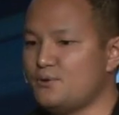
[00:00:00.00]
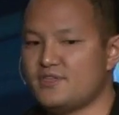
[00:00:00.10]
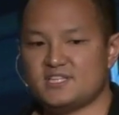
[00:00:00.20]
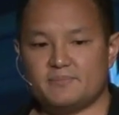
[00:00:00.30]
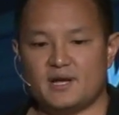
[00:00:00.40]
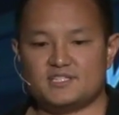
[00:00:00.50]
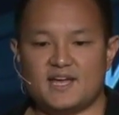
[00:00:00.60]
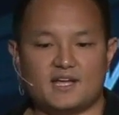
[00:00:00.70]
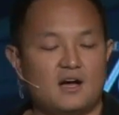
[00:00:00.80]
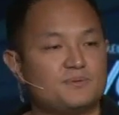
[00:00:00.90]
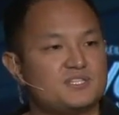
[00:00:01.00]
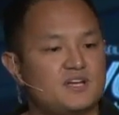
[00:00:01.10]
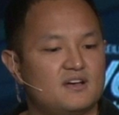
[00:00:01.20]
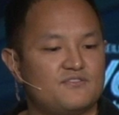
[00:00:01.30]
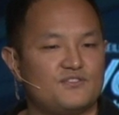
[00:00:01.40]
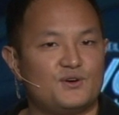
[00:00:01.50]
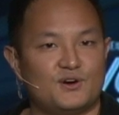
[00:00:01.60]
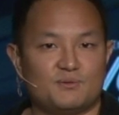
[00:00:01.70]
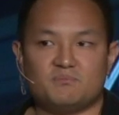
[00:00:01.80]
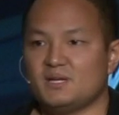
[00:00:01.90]
with us about tech ops stuff
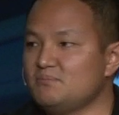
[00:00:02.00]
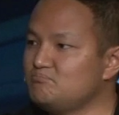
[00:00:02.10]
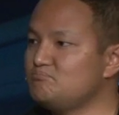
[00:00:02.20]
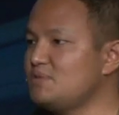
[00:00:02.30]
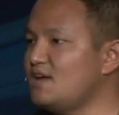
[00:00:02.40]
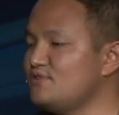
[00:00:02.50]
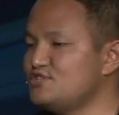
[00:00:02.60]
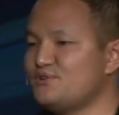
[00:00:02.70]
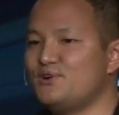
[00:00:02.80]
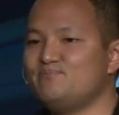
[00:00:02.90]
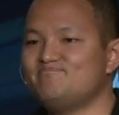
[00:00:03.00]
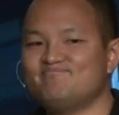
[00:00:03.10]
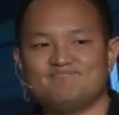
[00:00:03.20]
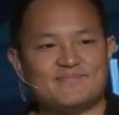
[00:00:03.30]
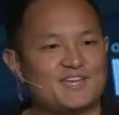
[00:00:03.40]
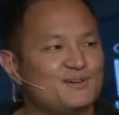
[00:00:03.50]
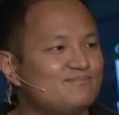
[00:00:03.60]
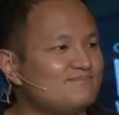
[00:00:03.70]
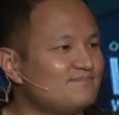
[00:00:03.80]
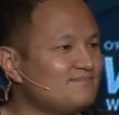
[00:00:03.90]
or life in general. Thank you.